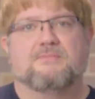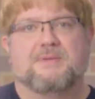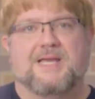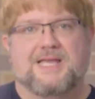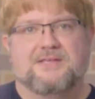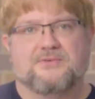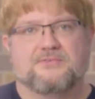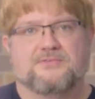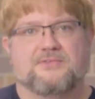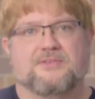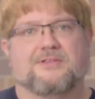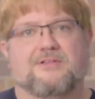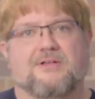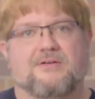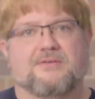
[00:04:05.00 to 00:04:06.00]
patterns in
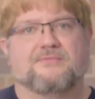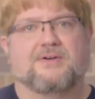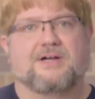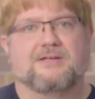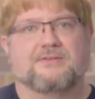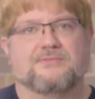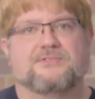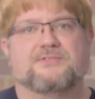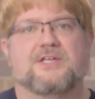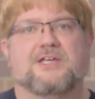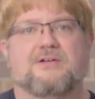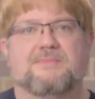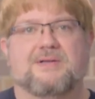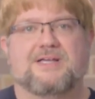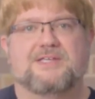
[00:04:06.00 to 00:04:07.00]
the log files to
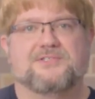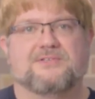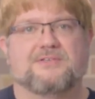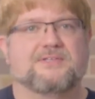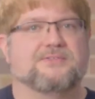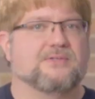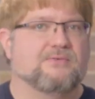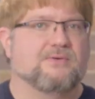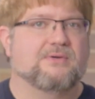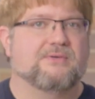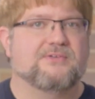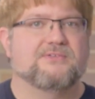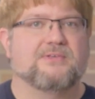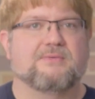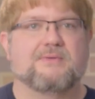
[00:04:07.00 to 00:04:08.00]
help isolate the
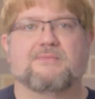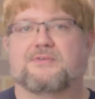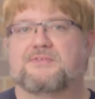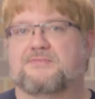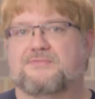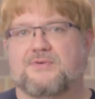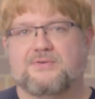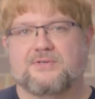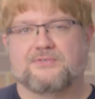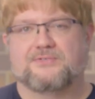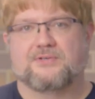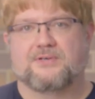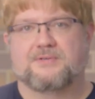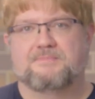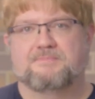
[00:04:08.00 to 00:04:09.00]
queries that we want to focus
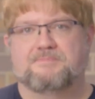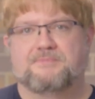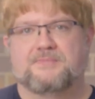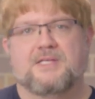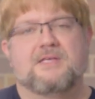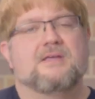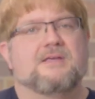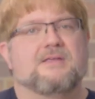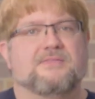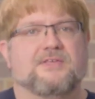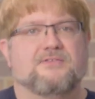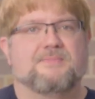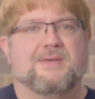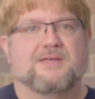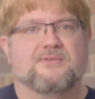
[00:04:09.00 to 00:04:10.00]
on.
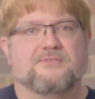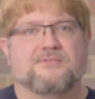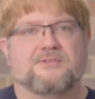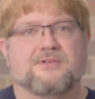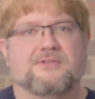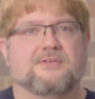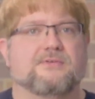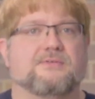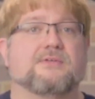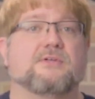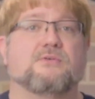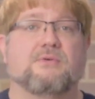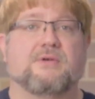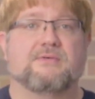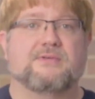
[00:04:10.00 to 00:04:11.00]
These patterns include
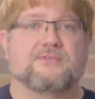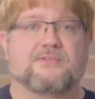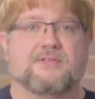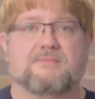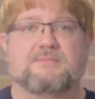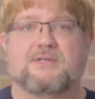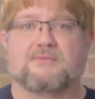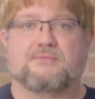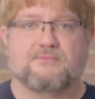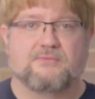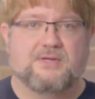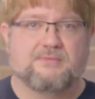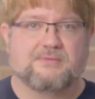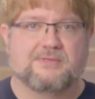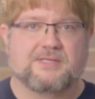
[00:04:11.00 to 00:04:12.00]
queries that appear
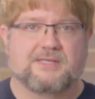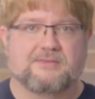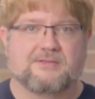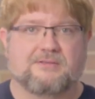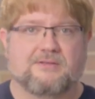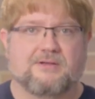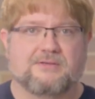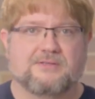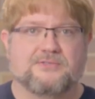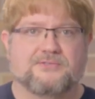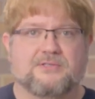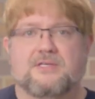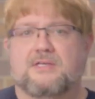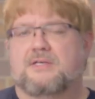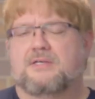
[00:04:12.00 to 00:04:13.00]
frequently in the
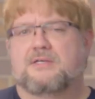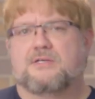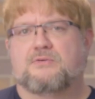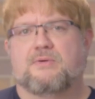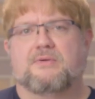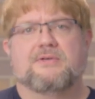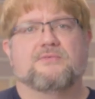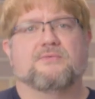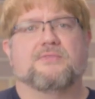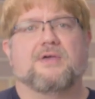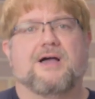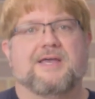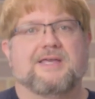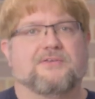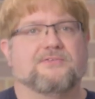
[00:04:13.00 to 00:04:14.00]
logs, queries with
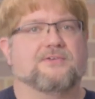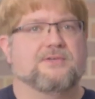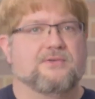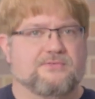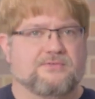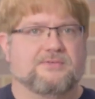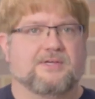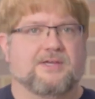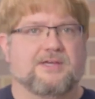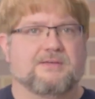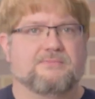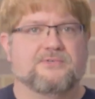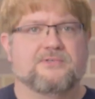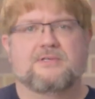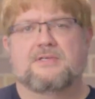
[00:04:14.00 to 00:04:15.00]
high execution
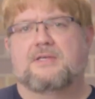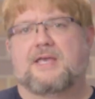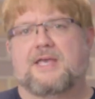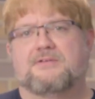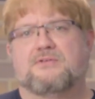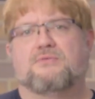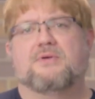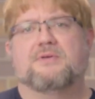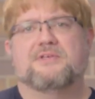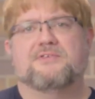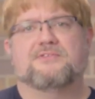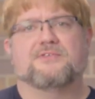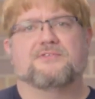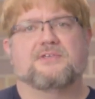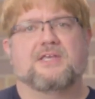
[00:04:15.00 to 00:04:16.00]
times, and queries
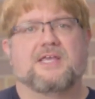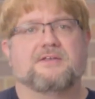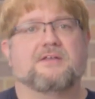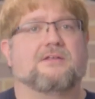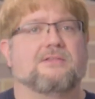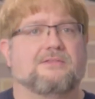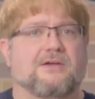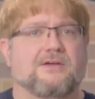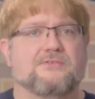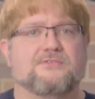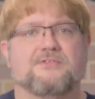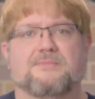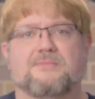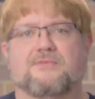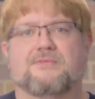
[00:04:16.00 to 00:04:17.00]
that scan a large
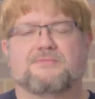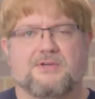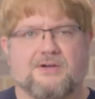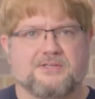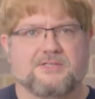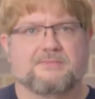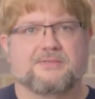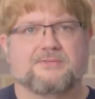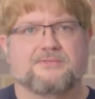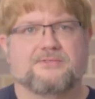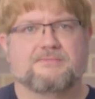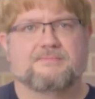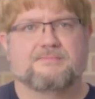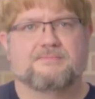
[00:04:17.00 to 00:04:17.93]
number of documents.